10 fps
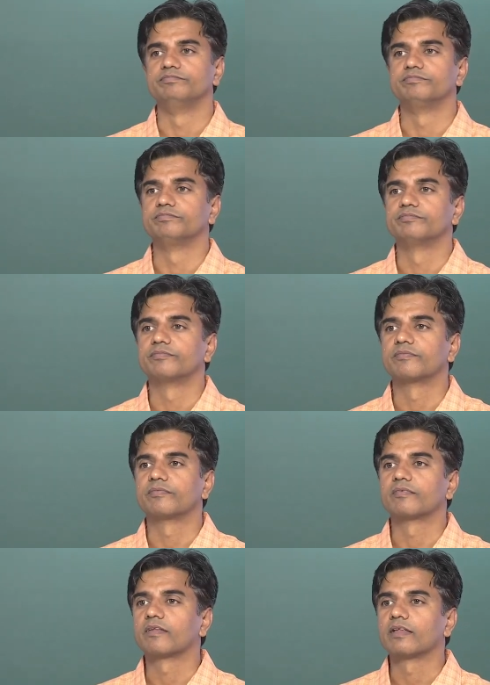
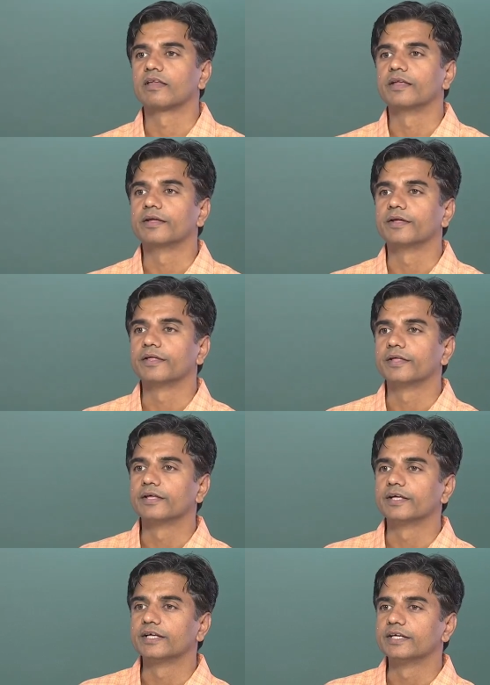
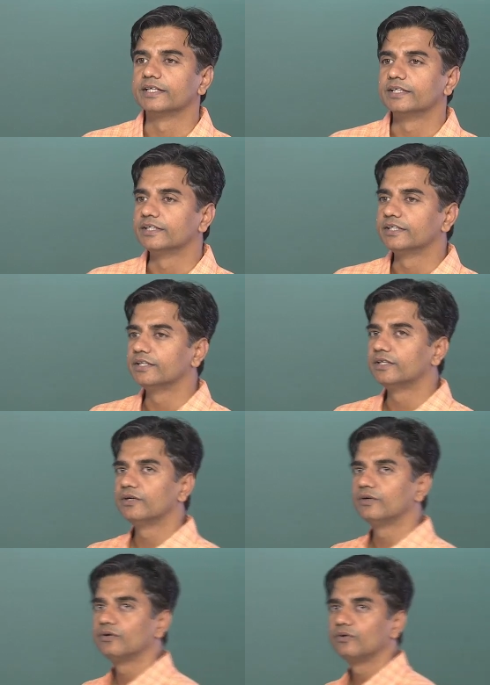
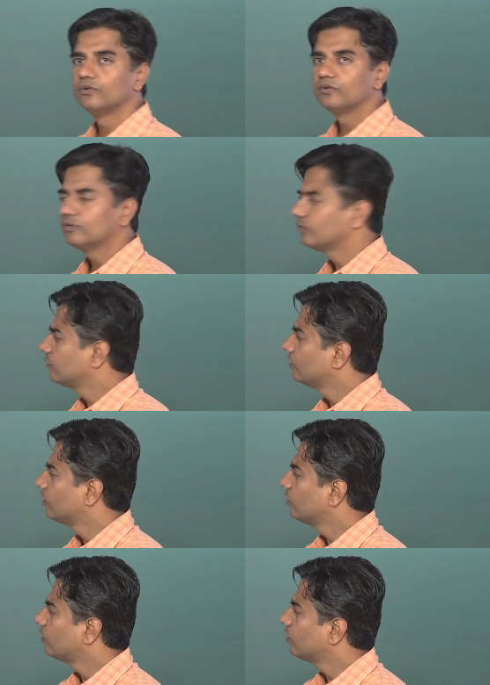
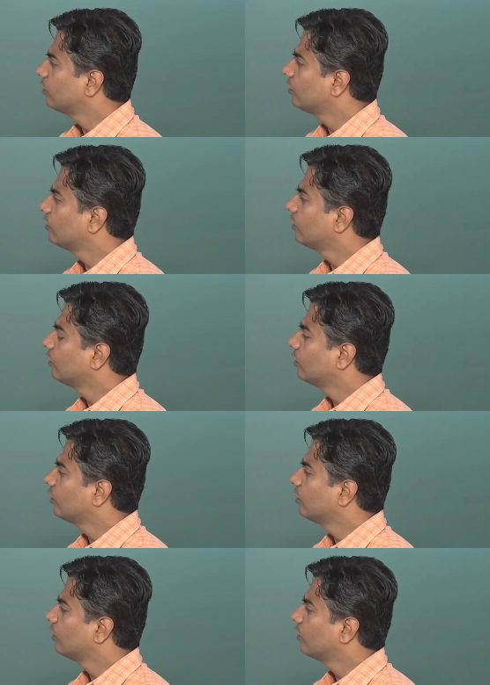
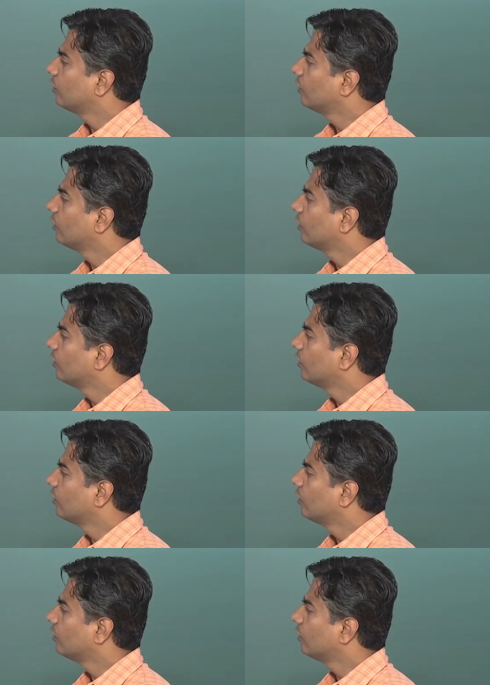(no one is talking)